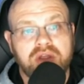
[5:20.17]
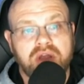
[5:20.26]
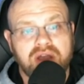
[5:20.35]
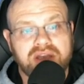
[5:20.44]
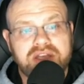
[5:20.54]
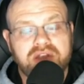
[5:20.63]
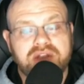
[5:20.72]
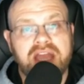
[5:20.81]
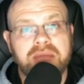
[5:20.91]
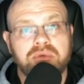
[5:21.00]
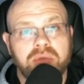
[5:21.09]
on linear
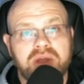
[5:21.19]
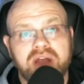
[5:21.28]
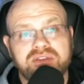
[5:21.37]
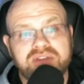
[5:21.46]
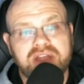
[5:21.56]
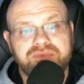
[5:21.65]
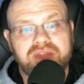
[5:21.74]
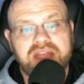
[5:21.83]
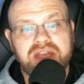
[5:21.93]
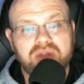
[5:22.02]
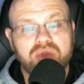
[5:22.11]
cable, because if
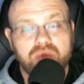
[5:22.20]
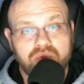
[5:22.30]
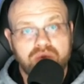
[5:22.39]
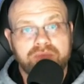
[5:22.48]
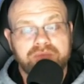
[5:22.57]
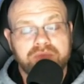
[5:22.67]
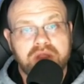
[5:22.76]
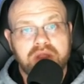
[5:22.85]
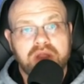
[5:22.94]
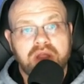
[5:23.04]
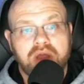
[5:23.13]
he knew,
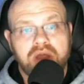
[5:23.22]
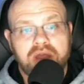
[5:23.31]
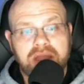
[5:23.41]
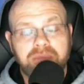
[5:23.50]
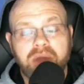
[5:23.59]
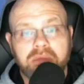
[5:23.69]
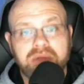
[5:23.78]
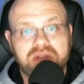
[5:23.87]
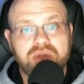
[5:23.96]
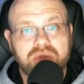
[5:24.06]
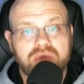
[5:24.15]
he probably
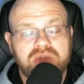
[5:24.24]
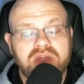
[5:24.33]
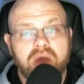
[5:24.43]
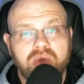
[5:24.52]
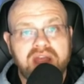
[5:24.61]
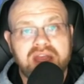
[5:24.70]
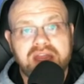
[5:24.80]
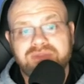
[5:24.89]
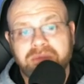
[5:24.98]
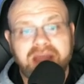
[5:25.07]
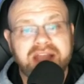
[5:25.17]
knew, okay,
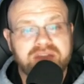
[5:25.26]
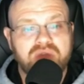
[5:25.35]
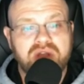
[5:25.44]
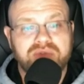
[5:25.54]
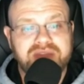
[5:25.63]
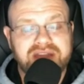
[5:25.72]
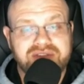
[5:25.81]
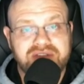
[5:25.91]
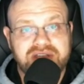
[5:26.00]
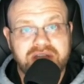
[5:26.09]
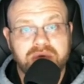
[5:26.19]
if the Pac-12 gets
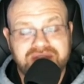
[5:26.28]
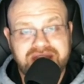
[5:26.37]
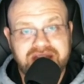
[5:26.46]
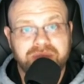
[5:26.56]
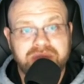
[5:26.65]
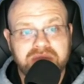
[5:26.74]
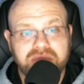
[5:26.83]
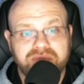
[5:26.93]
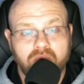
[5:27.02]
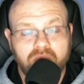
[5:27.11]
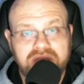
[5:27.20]
the deal with ESPN
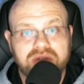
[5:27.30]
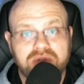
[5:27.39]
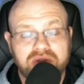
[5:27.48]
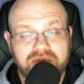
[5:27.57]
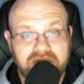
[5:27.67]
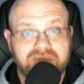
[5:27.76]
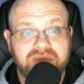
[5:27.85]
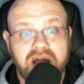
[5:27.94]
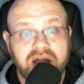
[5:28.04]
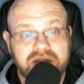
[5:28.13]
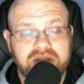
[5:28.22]
before we do, and
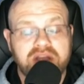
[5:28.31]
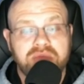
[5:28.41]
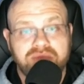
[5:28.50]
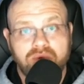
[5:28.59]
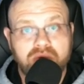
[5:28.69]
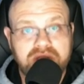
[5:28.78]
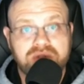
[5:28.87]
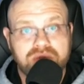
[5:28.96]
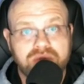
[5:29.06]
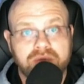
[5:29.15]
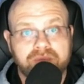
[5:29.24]
Fox before we do,